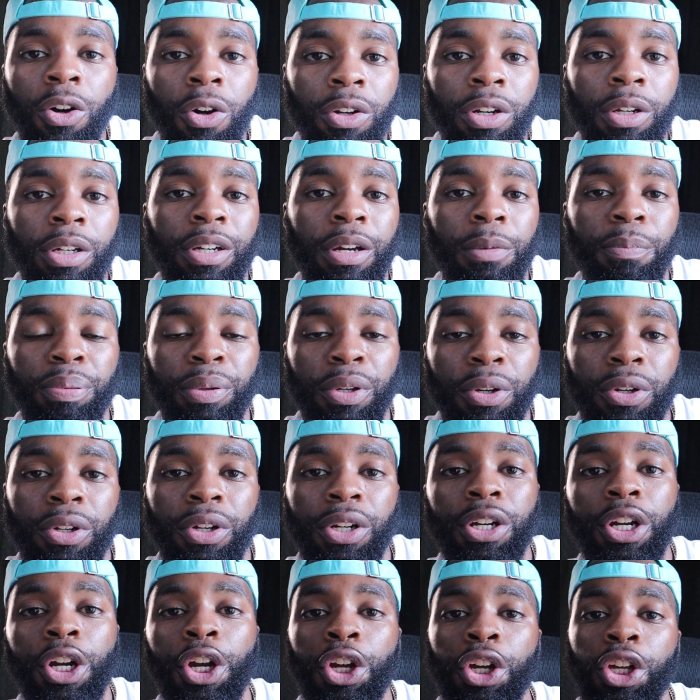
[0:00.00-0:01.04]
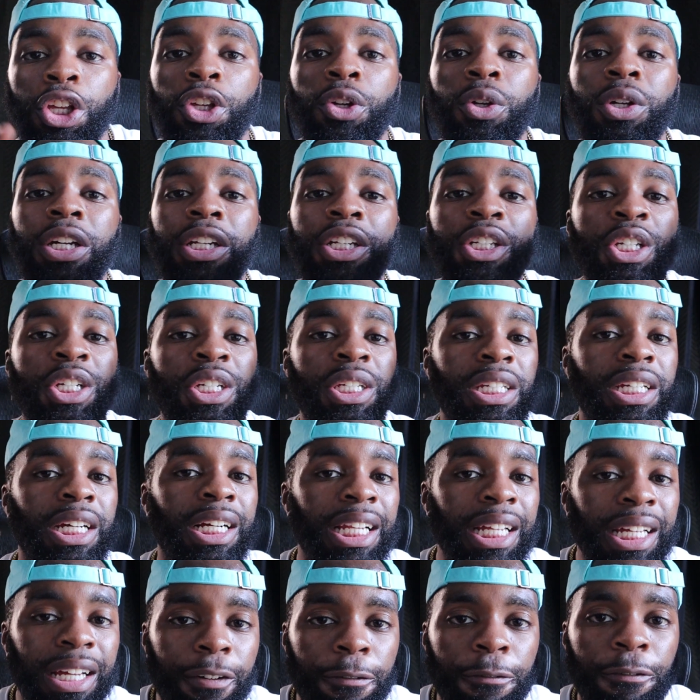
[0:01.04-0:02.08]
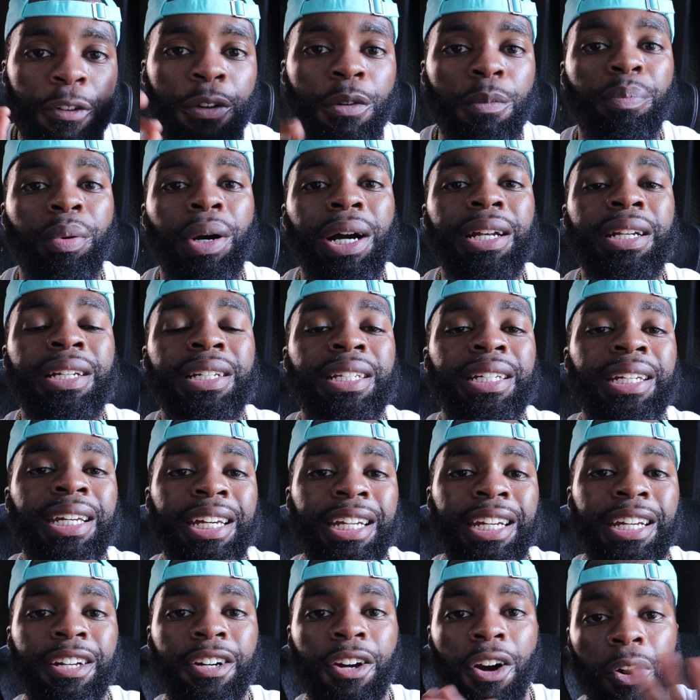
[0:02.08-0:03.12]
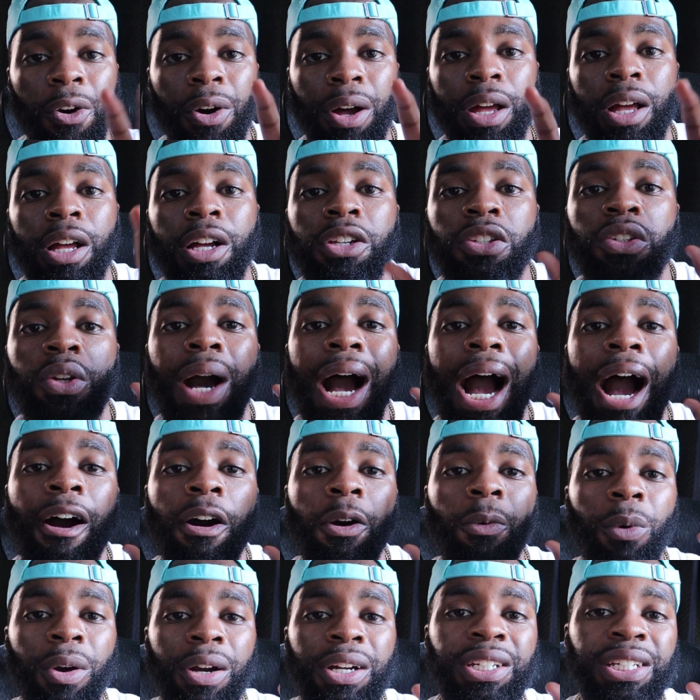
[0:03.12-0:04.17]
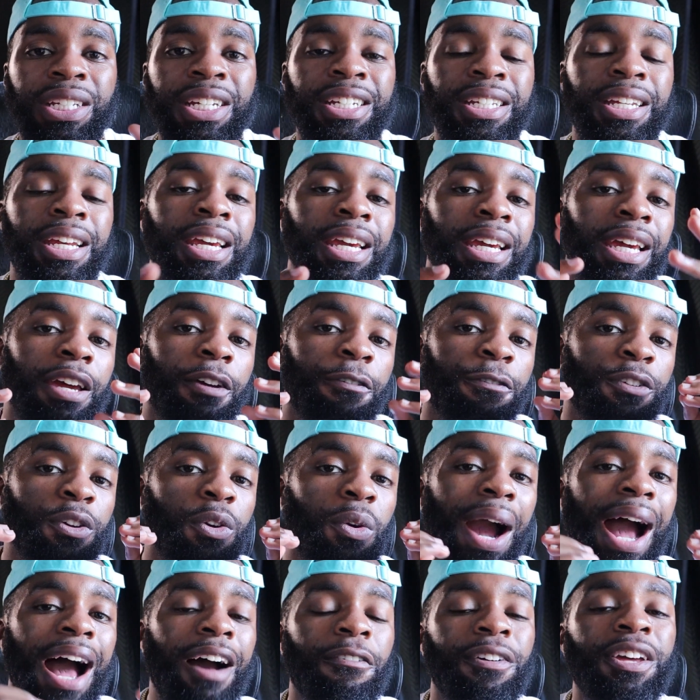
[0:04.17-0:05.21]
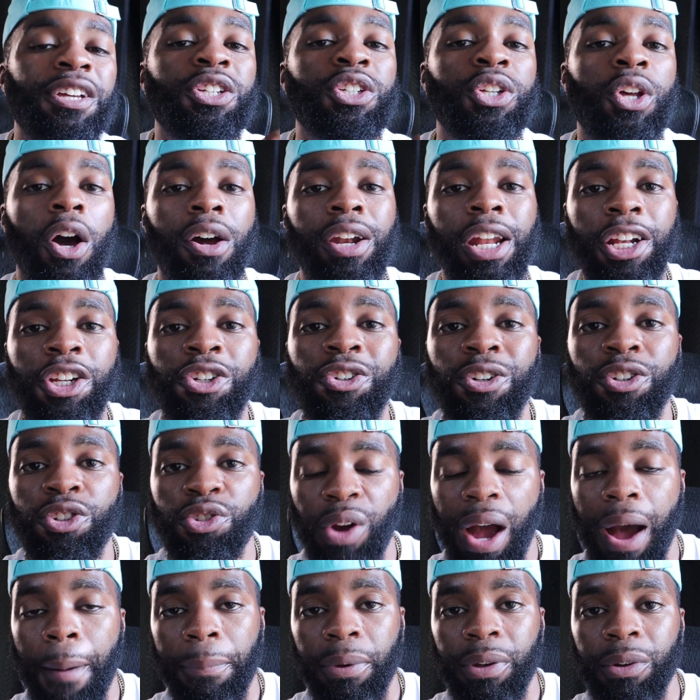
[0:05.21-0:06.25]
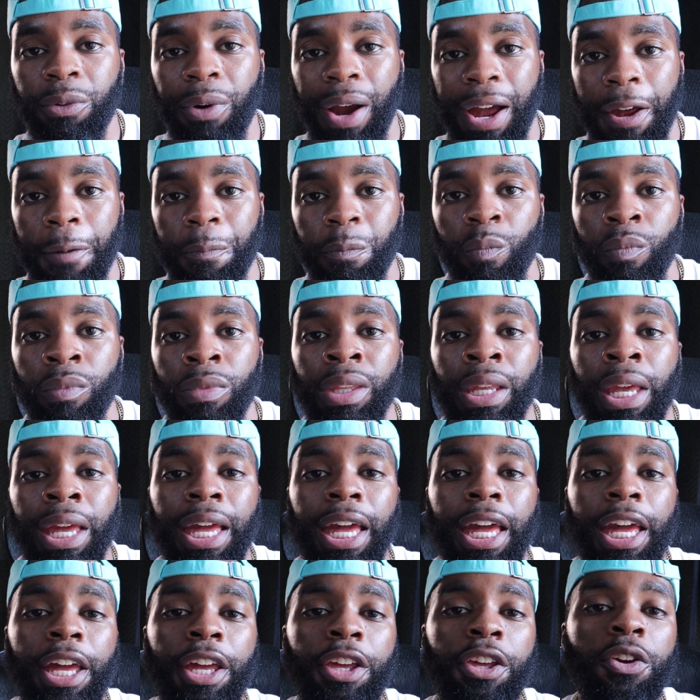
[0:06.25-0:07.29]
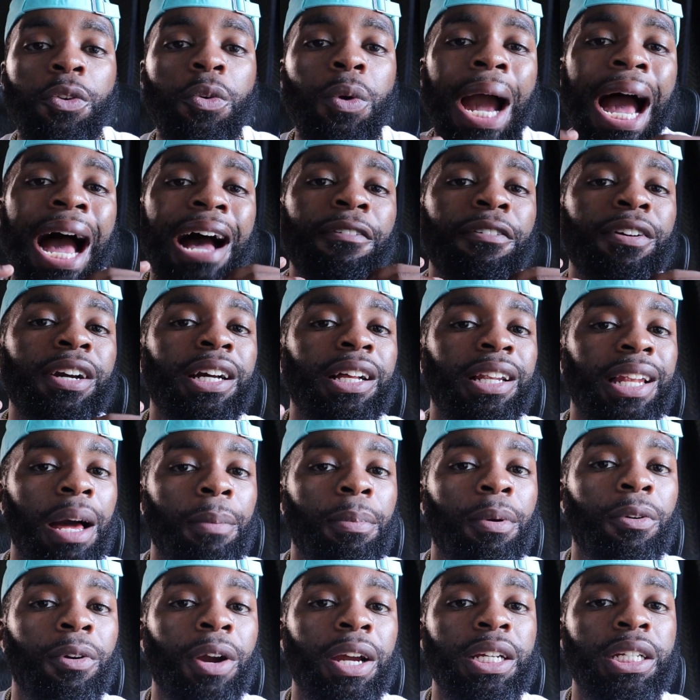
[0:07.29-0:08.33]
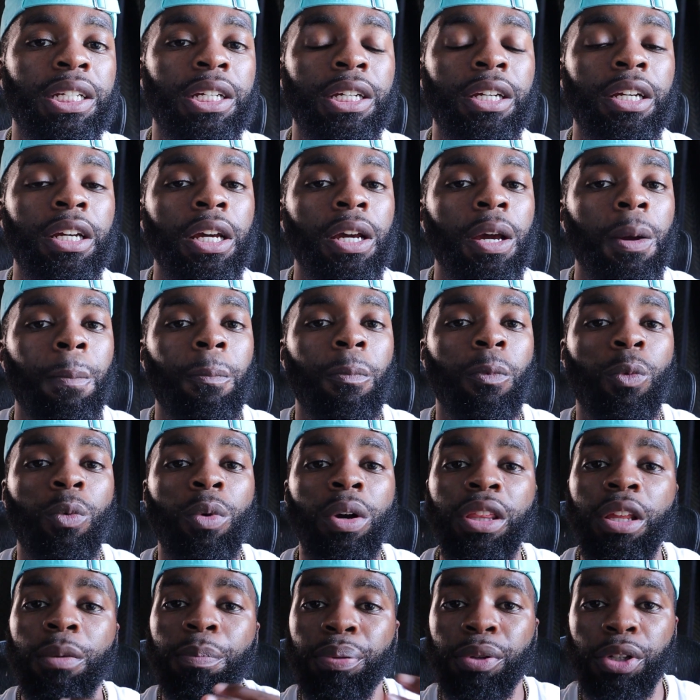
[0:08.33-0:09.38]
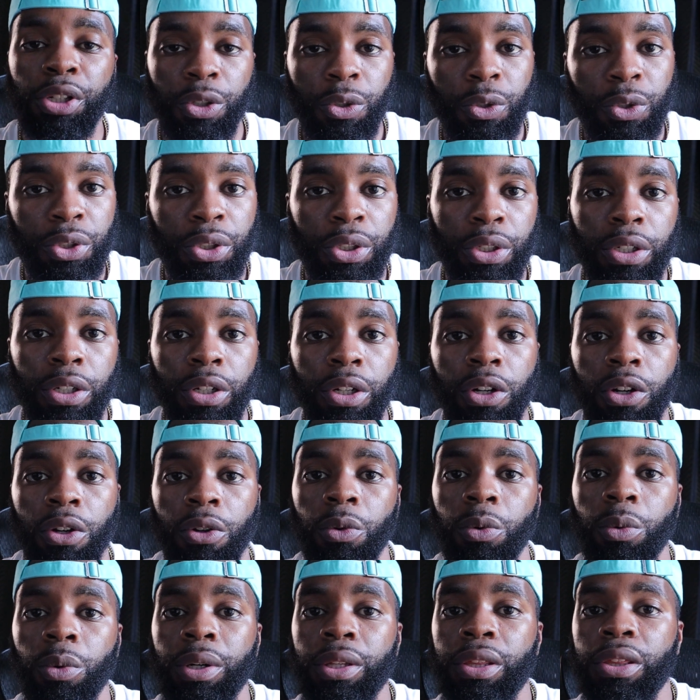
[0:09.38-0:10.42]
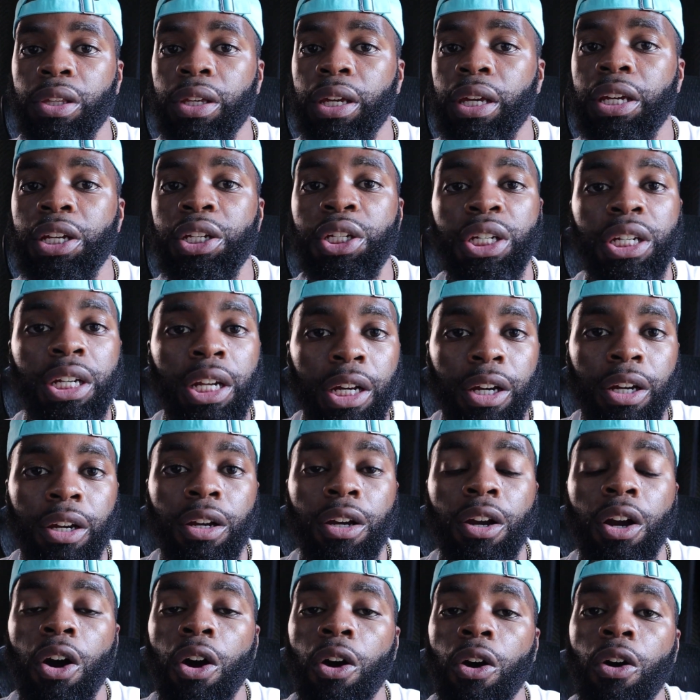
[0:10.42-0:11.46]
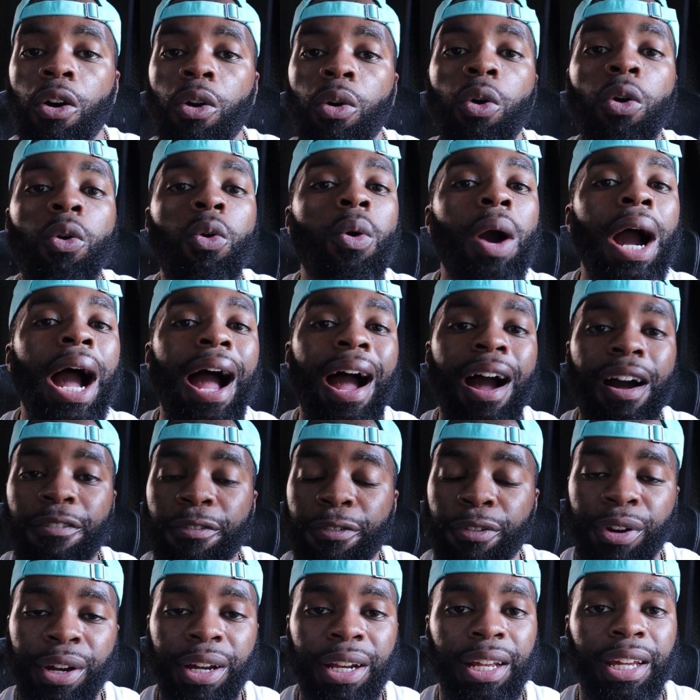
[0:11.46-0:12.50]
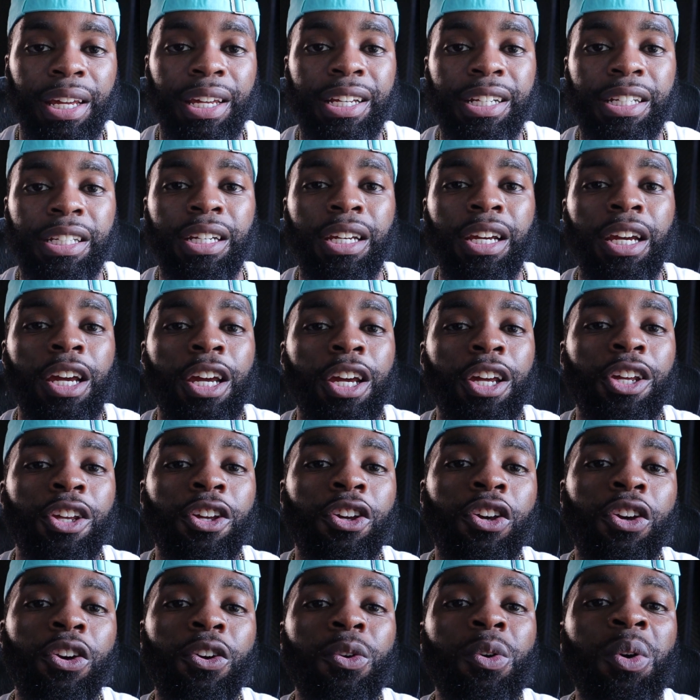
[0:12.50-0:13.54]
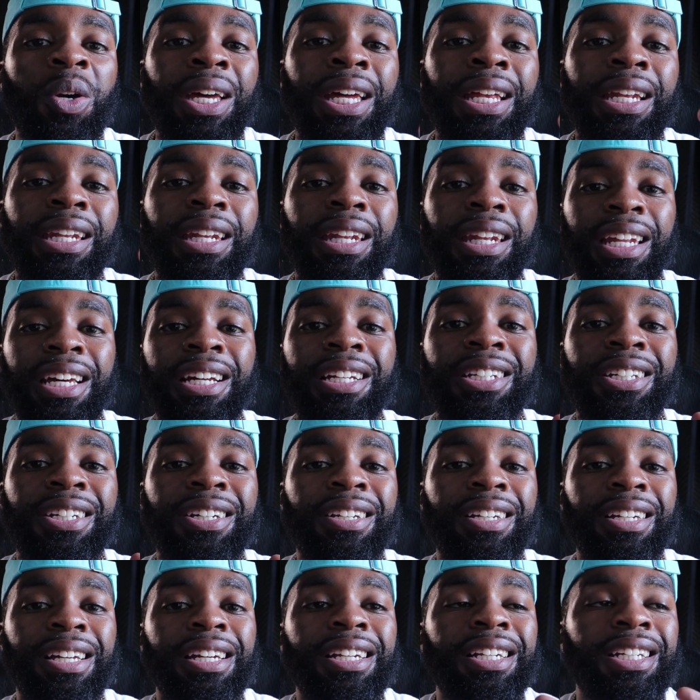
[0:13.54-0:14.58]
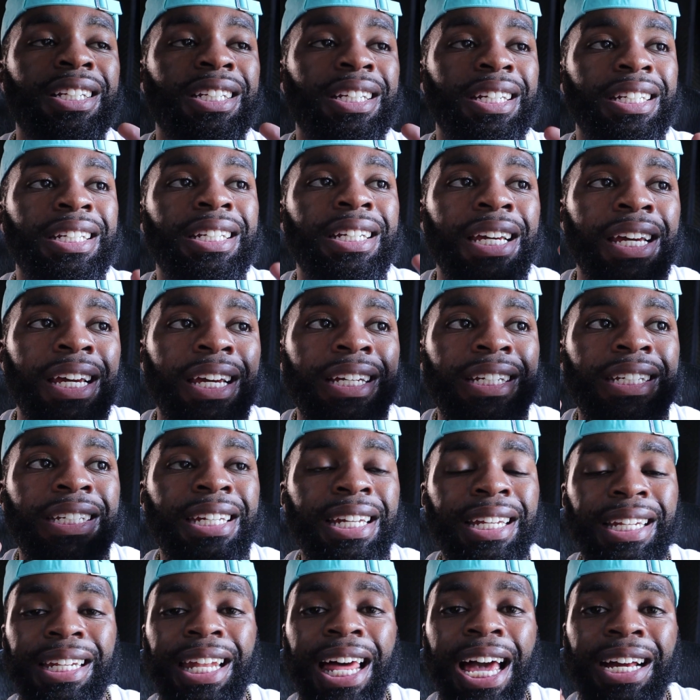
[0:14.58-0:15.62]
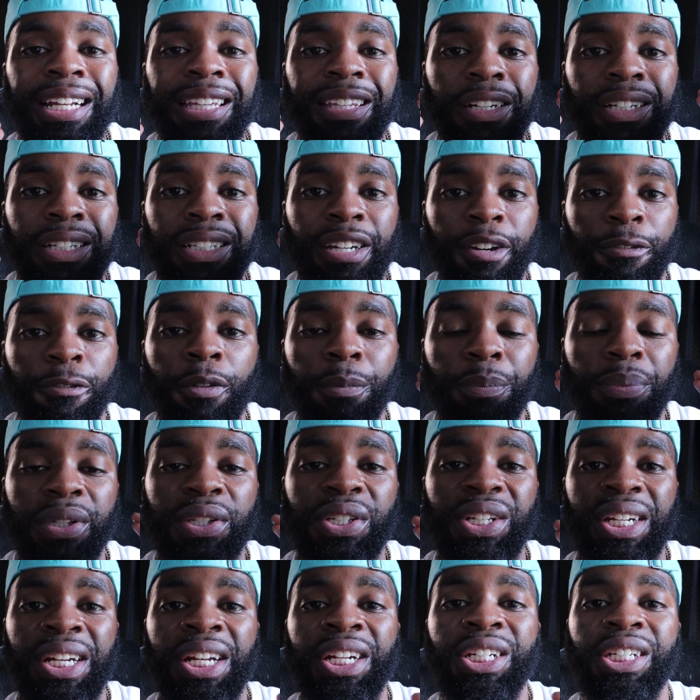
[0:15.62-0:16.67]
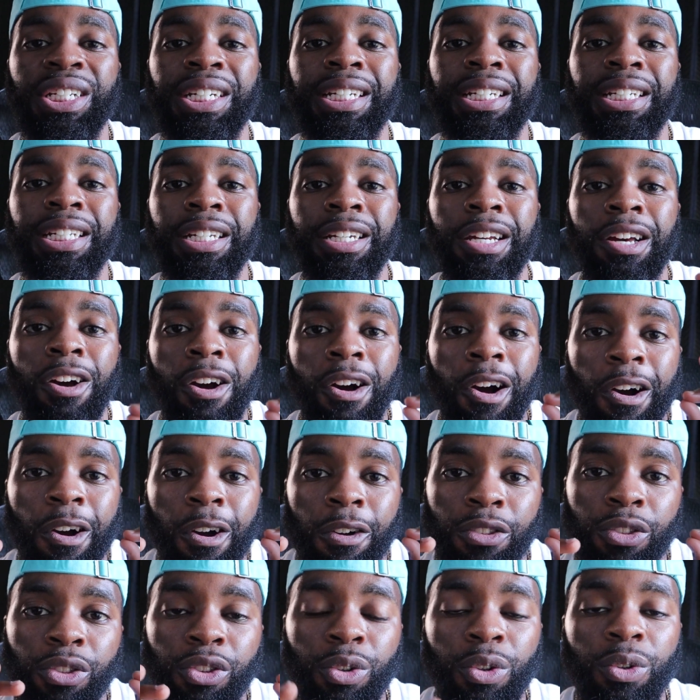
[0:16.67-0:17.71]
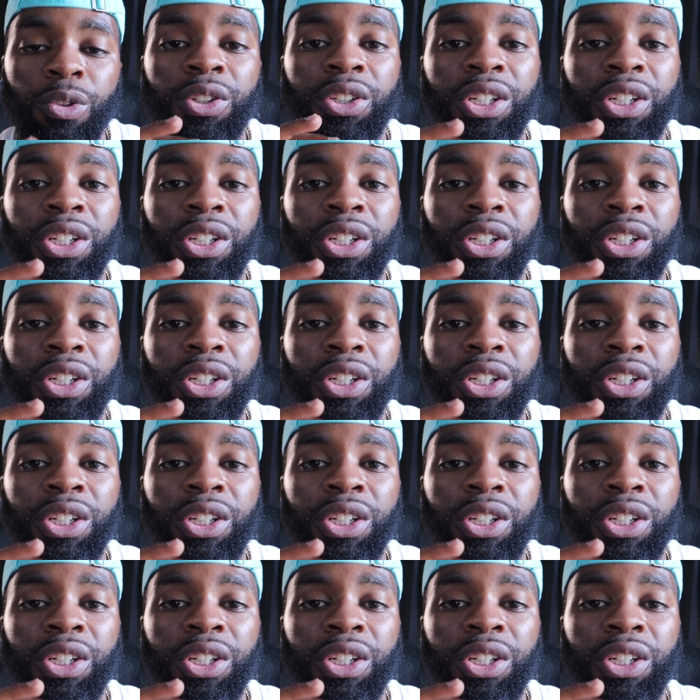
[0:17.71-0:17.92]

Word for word: on a computer. You can just click a few buttons and get it going. So how it works is, if you have a song that you're dropping, right, and you have a collaboration with a producer, with the engineer, or whoever it is, you can literally just select the different percentages through